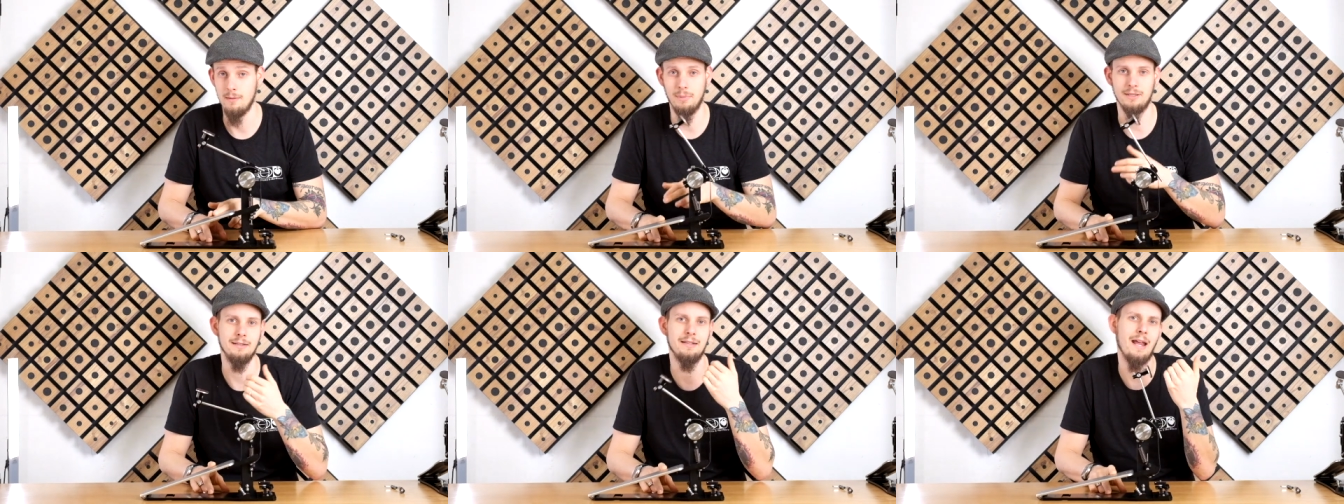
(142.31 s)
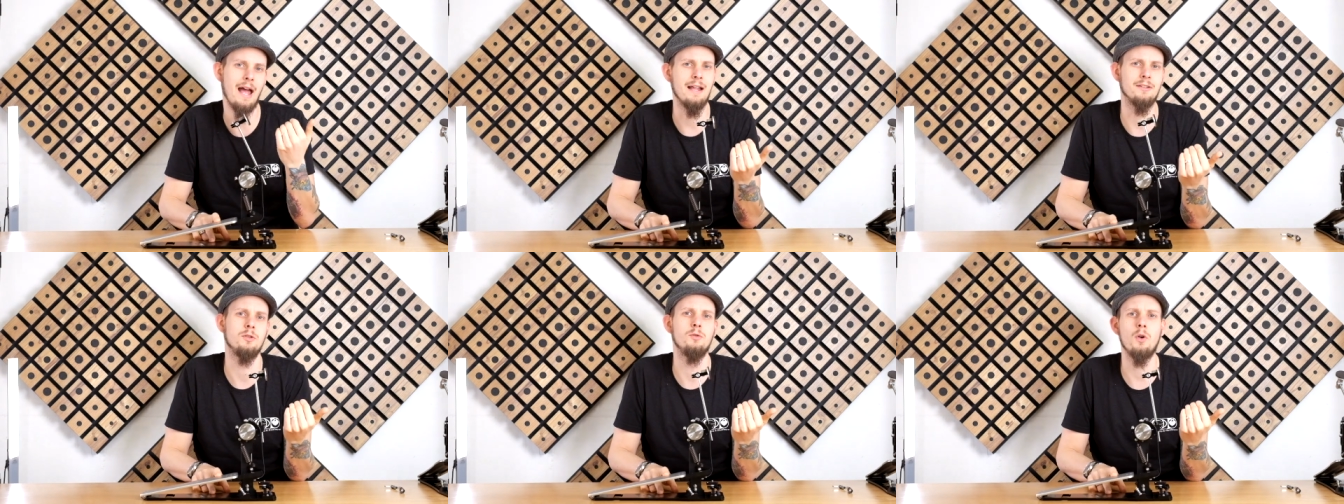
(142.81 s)
but in the
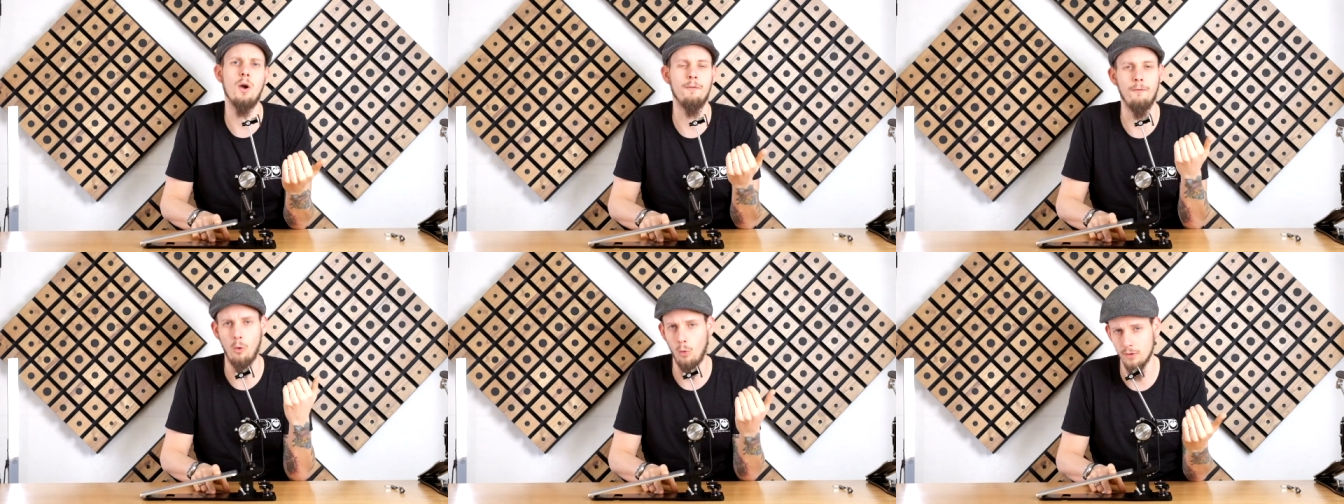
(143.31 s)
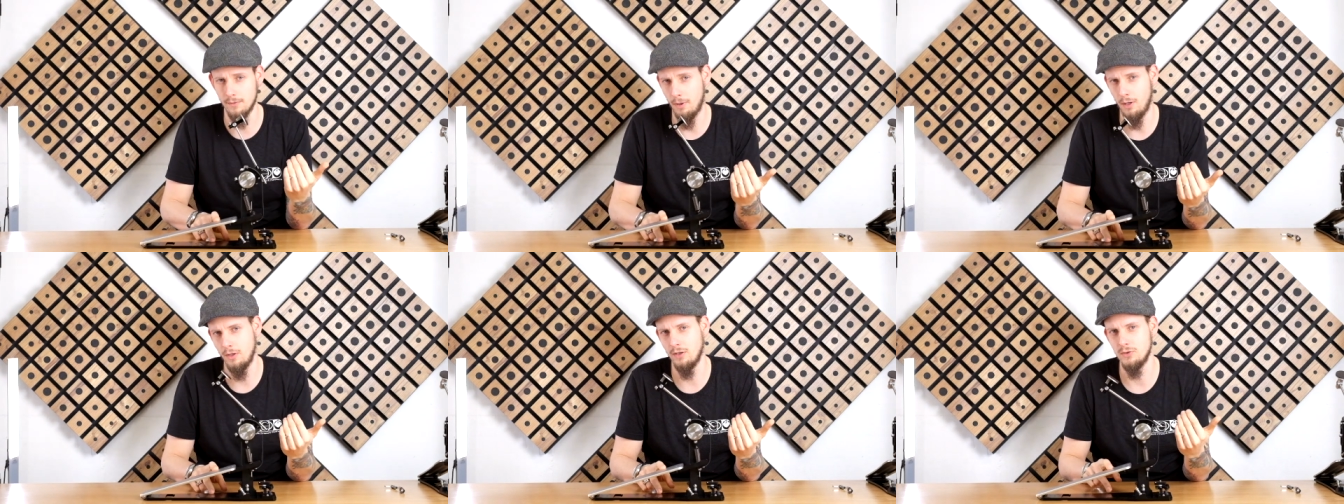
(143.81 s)
end you do have all the
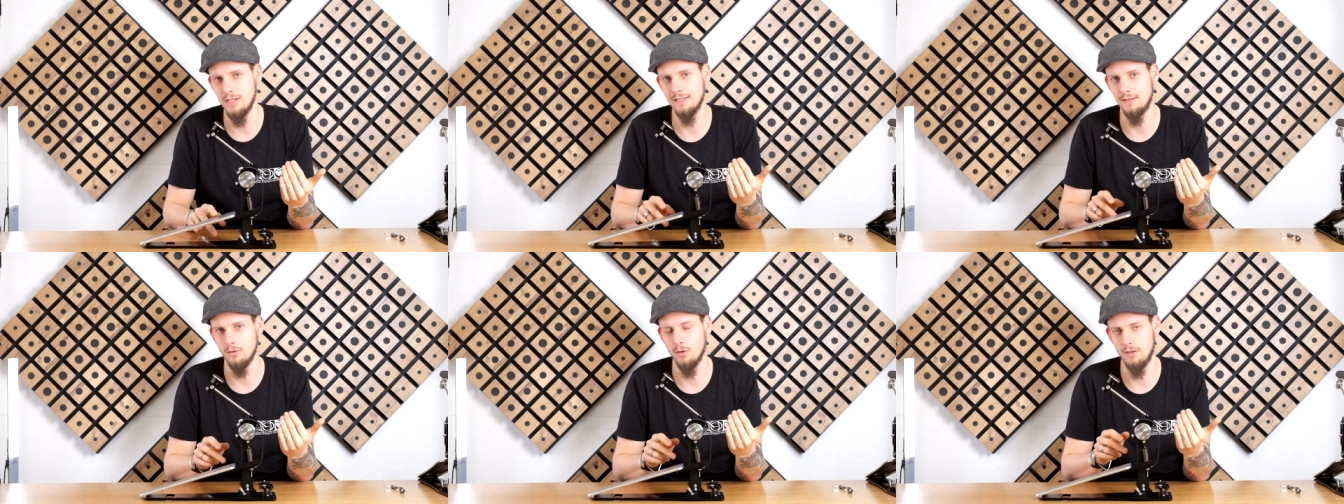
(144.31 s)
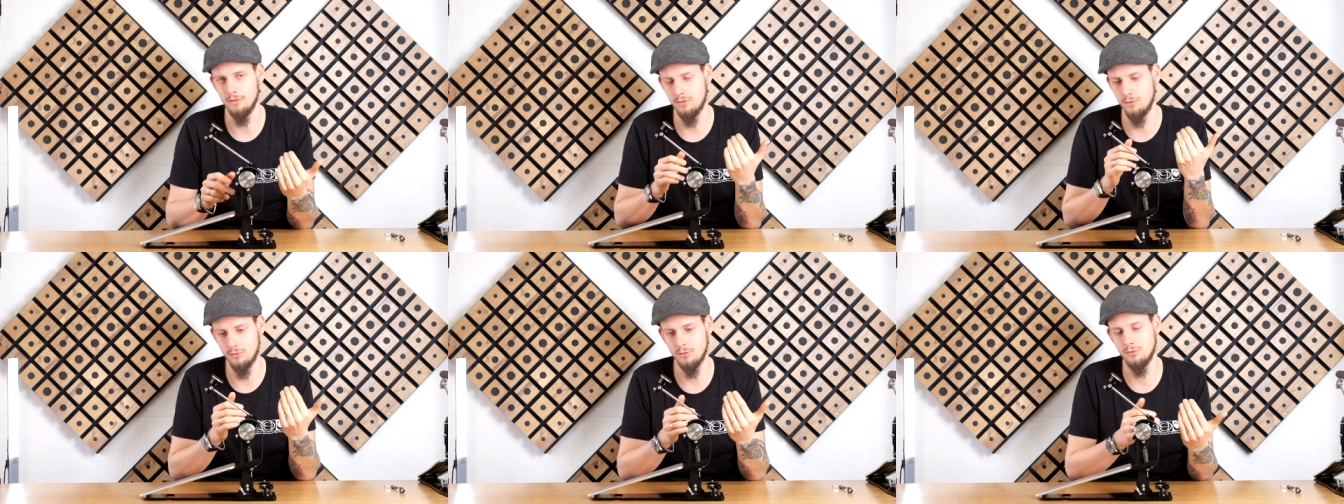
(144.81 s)
power you need in order
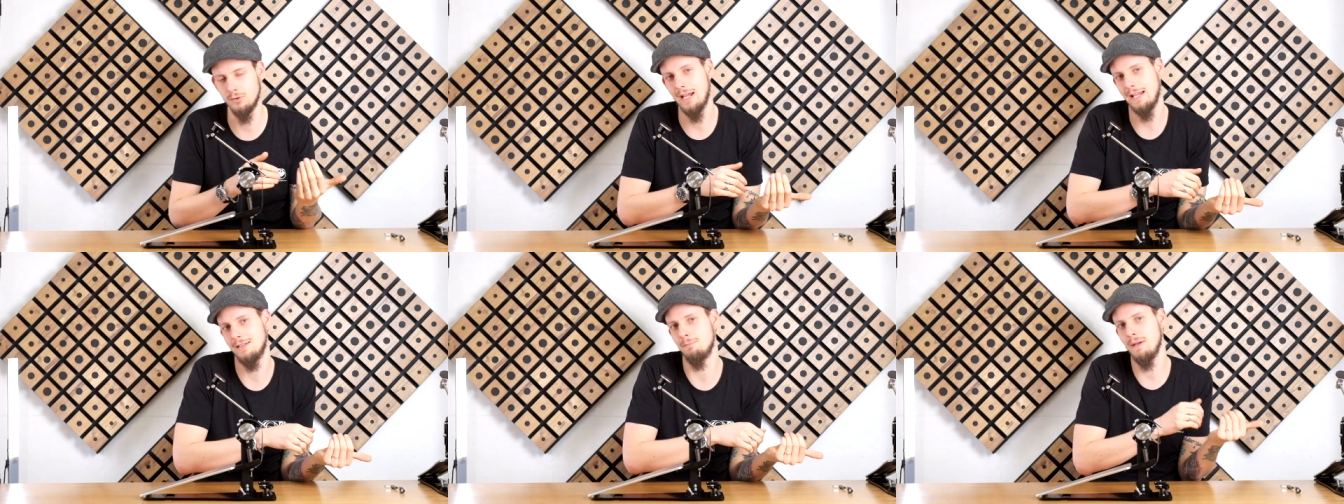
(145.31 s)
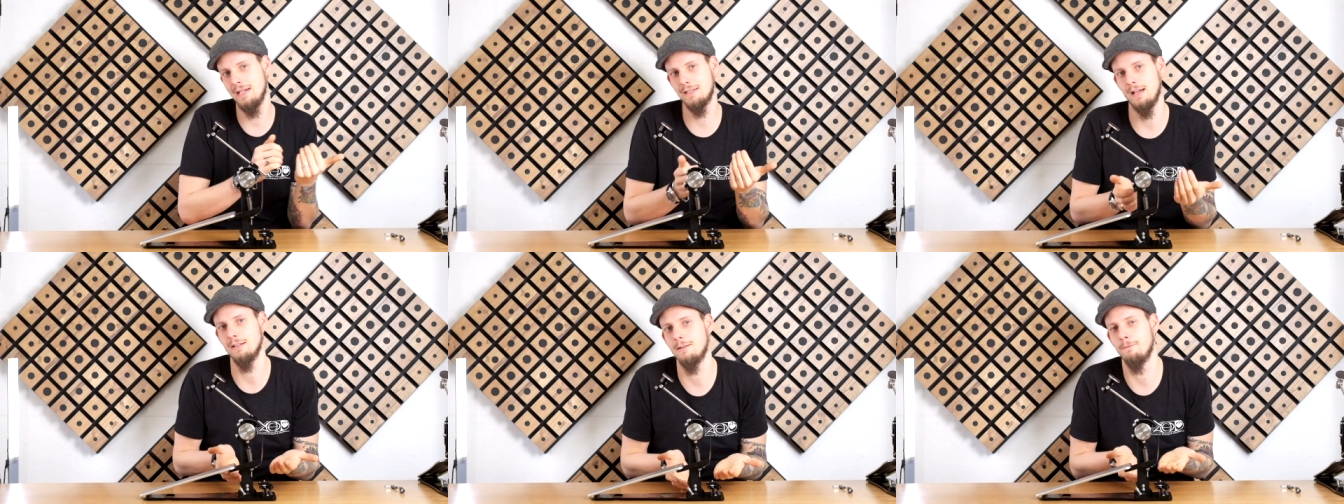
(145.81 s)
to get the
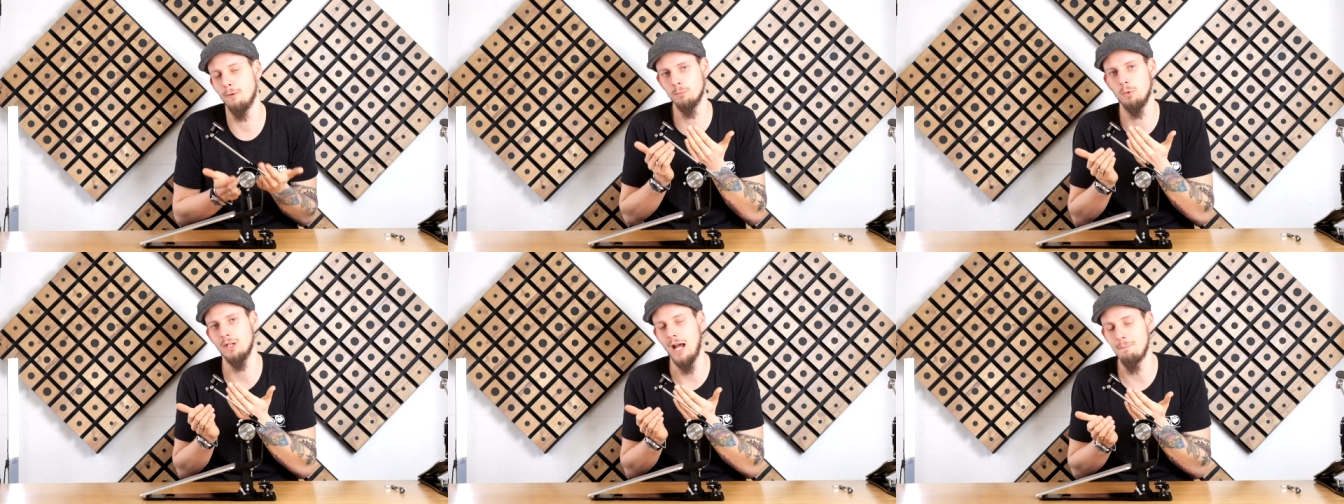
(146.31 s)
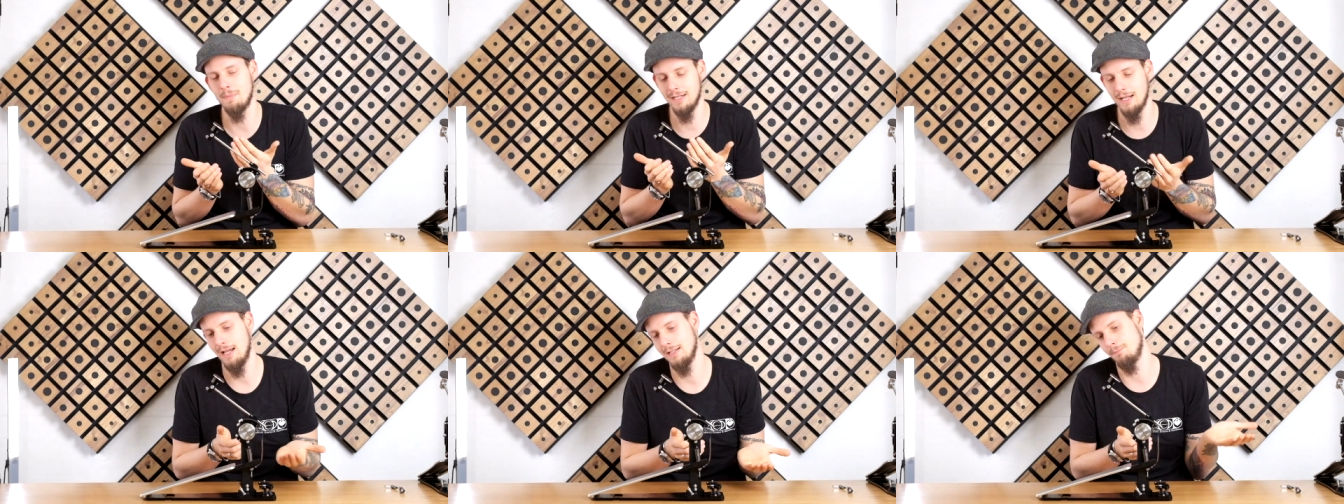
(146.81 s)
beta and the footboard up again,